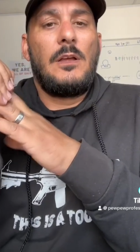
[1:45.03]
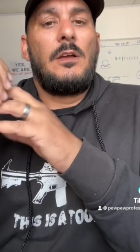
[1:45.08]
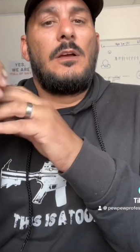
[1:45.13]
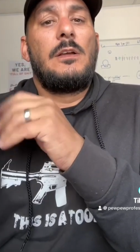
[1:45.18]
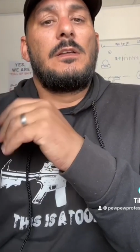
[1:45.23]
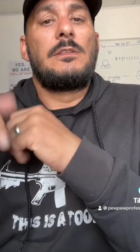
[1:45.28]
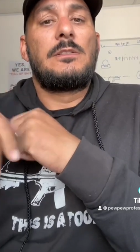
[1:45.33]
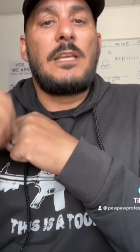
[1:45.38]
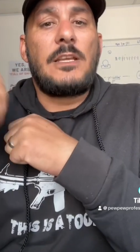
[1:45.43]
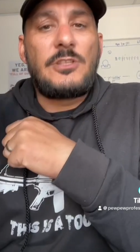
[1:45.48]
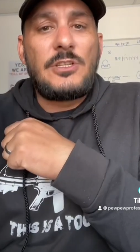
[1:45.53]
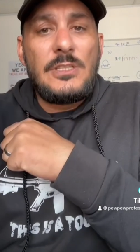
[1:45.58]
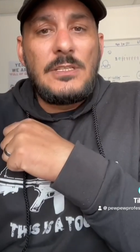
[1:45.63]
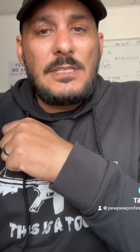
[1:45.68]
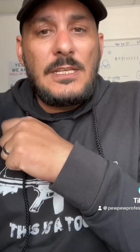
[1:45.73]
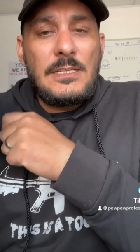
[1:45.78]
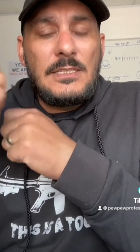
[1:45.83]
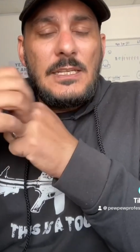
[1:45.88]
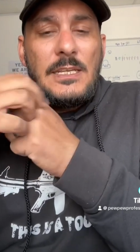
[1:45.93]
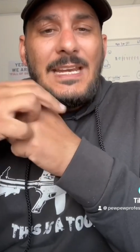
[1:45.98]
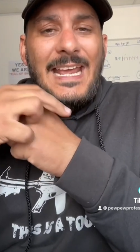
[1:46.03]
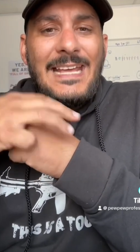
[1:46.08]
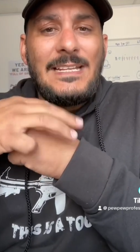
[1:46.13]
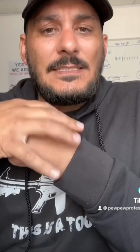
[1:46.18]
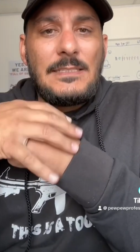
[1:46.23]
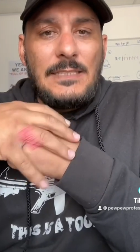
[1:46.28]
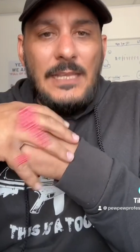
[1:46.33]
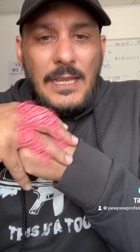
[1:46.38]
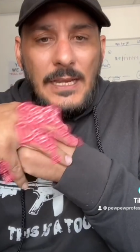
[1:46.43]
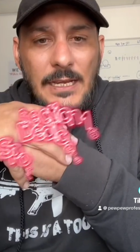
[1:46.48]
Section 16 is
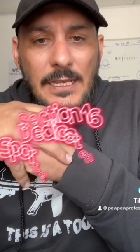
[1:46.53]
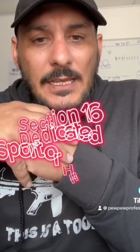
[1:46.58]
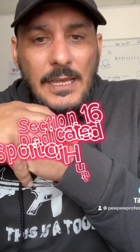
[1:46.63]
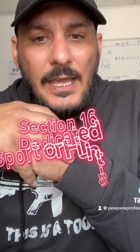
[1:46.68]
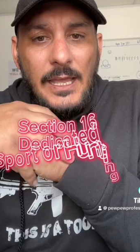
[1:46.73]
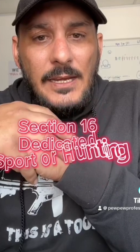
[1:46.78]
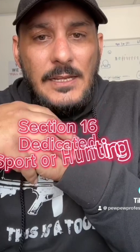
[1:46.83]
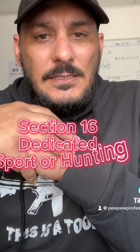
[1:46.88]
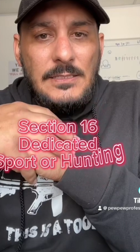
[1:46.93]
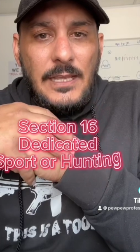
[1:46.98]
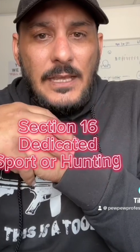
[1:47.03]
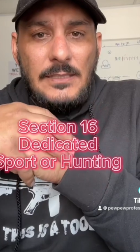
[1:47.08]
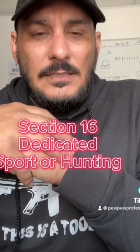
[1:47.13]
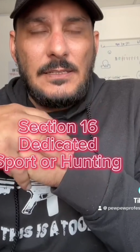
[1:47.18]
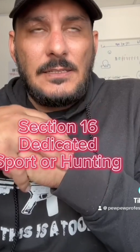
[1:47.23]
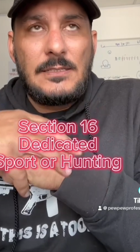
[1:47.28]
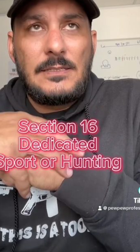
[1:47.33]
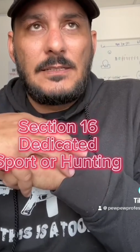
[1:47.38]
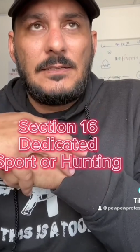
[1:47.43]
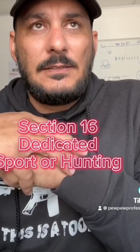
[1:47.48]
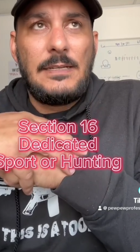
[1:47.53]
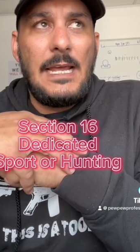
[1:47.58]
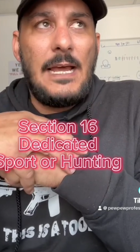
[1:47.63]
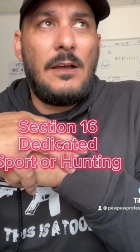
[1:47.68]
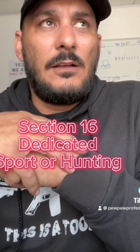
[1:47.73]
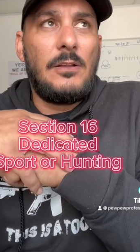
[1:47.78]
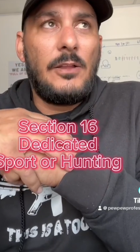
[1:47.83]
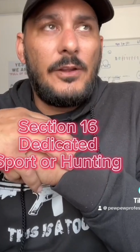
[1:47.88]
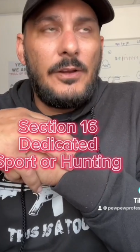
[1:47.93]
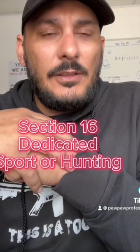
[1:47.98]
dedicated status.
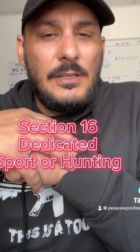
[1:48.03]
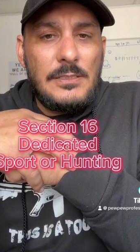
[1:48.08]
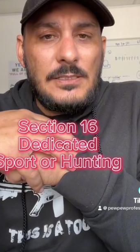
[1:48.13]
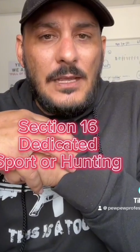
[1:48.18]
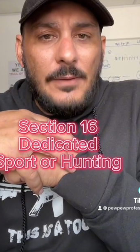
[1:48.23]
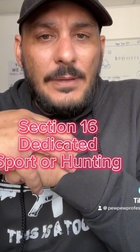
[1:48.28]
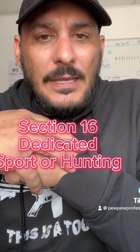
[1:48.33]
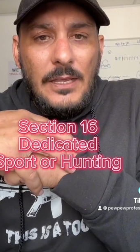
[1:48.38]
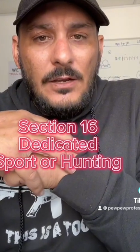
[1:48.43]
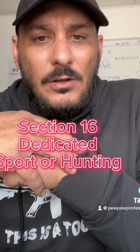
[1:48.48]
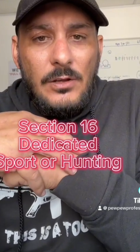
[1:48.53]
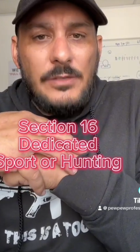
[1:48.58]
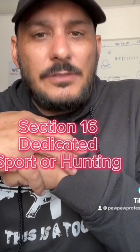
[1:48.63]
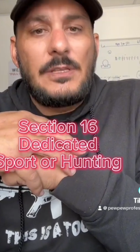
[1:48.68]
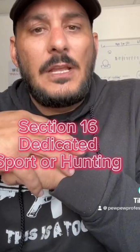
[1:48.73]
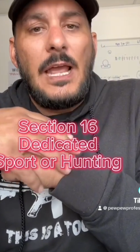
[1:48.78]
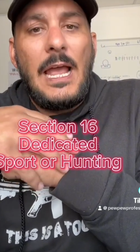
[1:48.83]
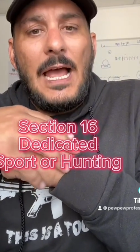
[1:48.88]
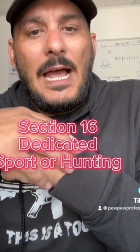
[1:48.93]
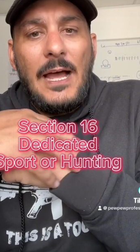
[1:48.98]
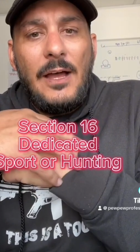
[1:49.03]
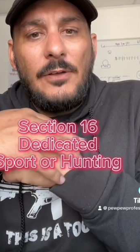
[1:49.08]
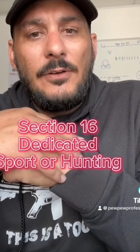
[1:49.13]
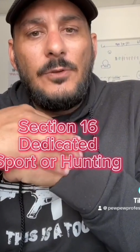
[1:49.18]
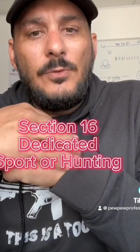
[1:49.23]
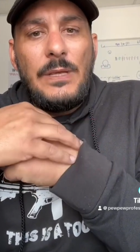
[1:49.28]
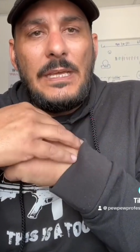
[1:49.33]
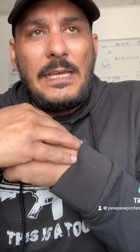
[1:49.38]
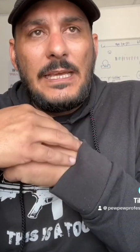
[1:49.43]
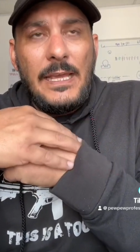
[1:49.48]
Now, a lot of the time I get asked, how do
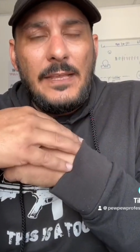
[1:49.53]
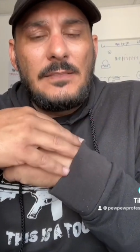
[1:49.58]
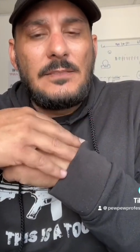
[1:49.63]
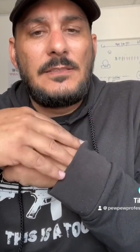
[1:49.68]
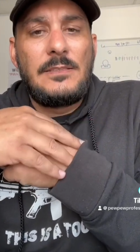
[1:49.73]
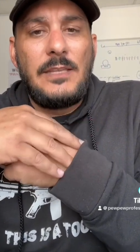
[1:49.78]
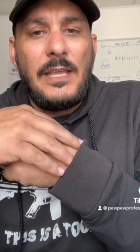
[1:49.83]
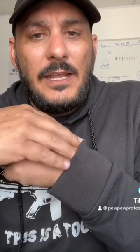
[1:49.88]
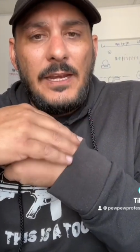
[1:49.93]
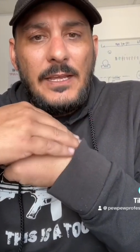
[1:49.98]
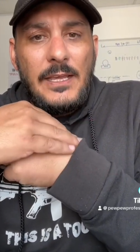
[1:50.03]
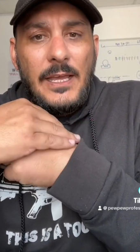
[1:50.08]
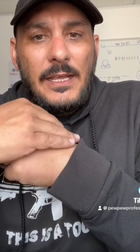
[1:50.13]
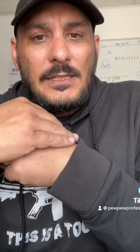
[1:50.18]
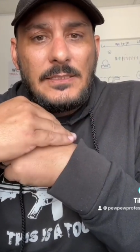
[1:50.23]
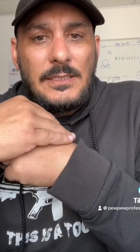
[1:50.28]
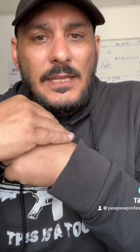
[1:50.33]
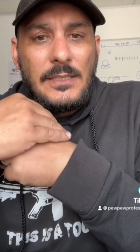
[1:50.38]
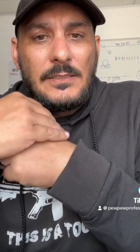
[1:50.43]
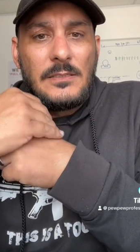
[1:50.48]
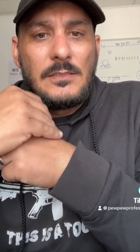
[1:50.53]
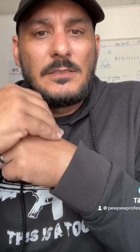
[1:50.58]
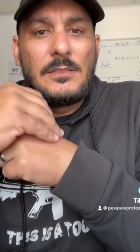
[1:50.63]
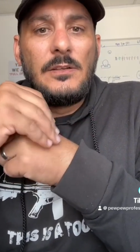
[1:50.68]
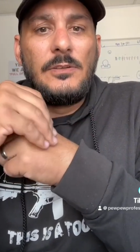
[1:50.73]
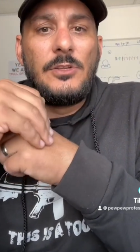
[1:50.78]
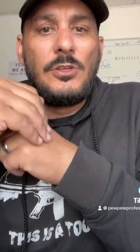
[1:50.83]
we get dedicated status?